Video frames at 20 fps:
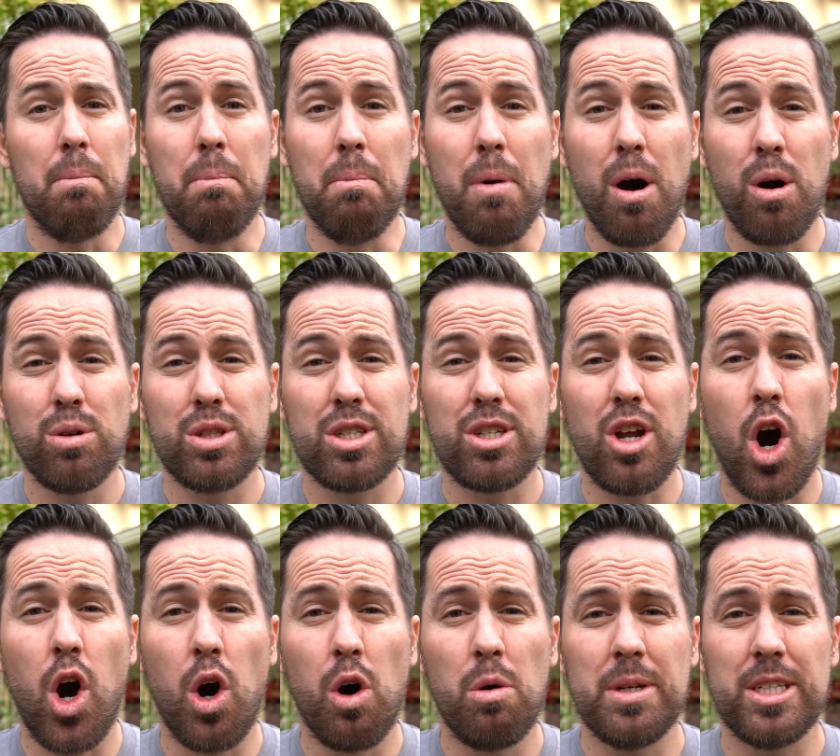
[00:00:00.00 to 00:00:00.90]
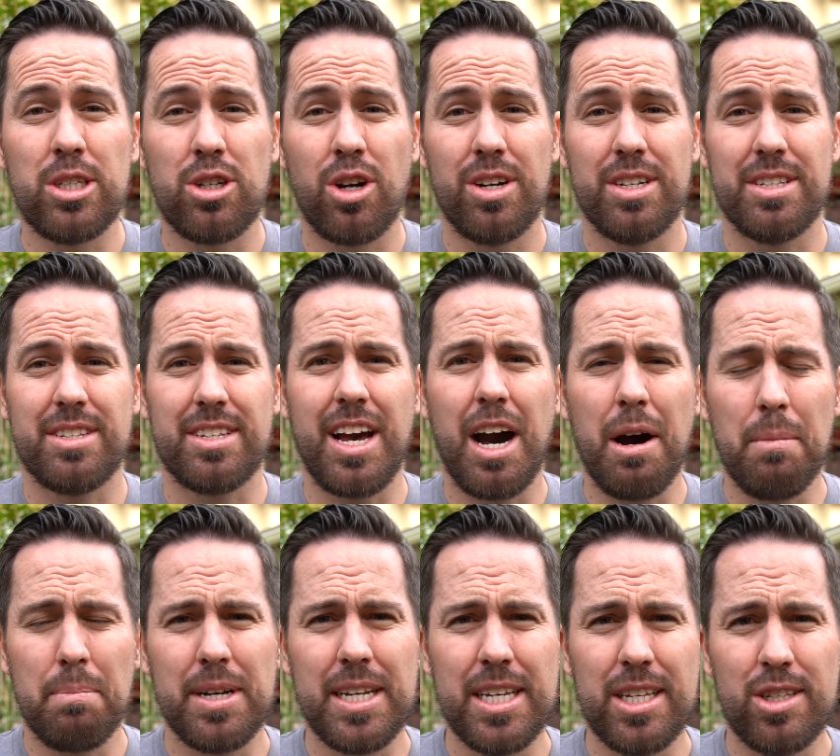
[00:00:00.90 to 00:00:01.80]
Most home insurance
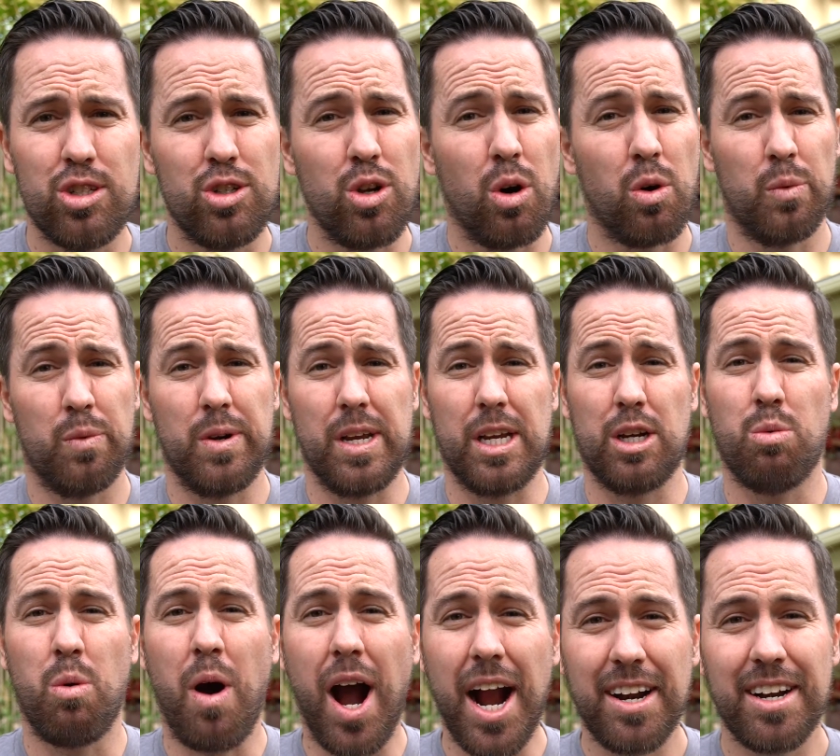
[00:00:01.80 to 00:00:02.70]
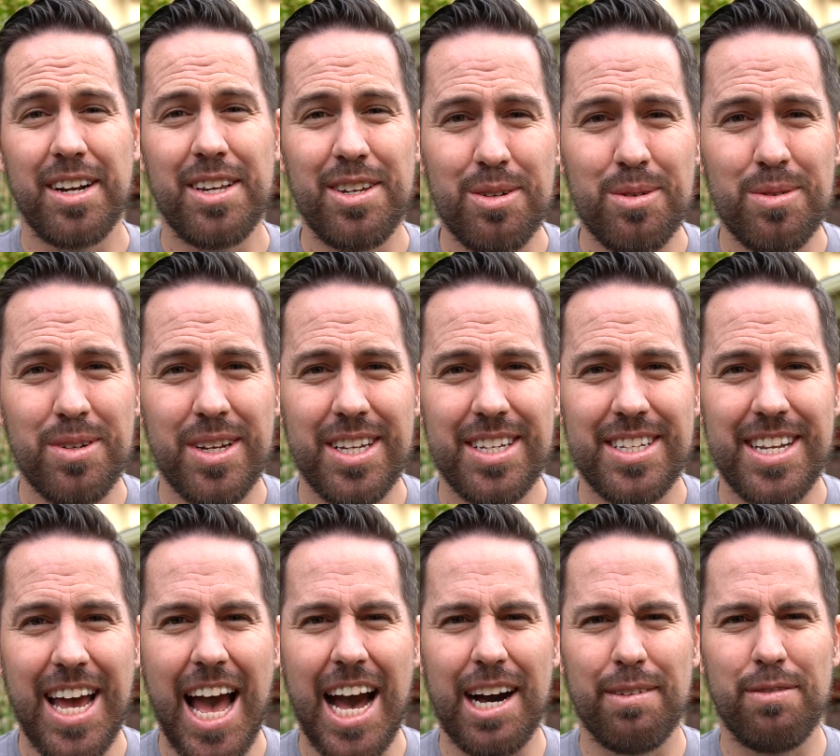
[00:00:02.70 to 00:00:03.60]
companies don't require you
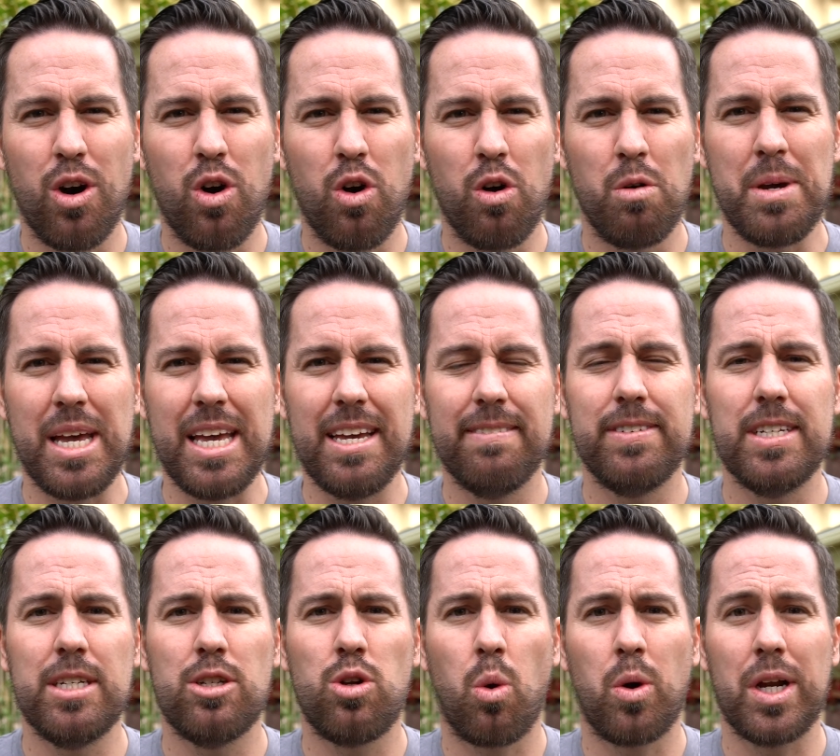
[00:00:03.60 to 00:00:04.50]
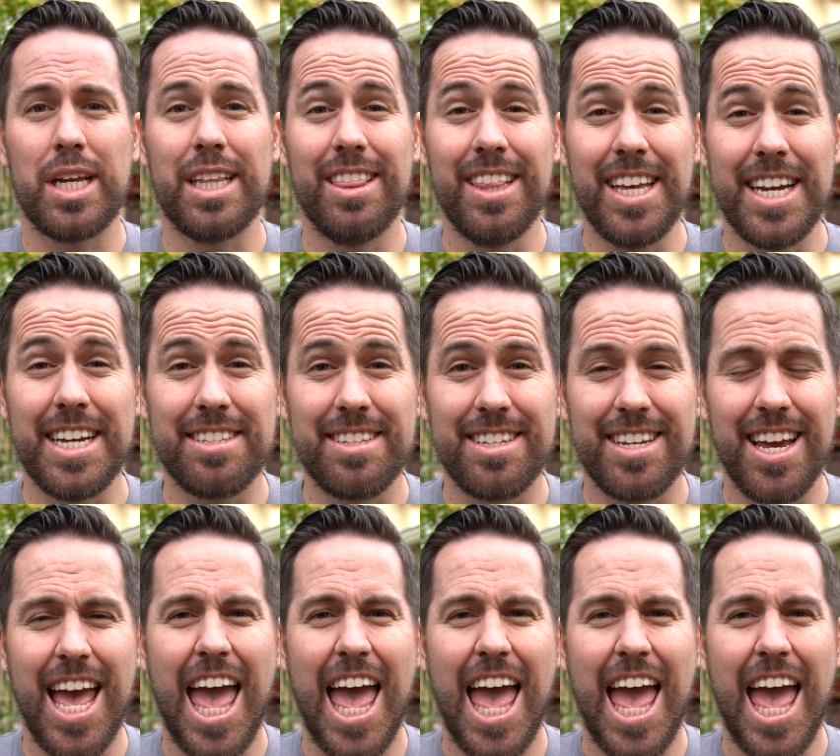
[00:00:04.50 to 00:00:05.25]
to have a home inventory list.